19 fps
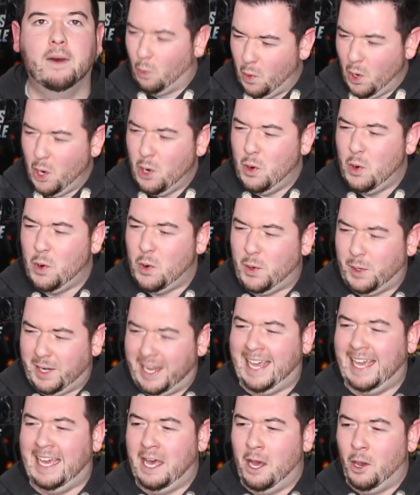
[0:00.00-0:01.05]
Rudy,
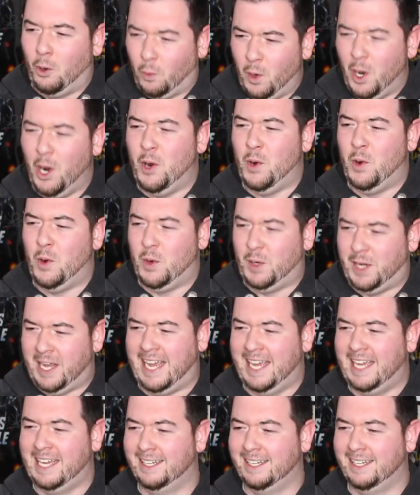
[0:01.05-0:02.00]
Rudy.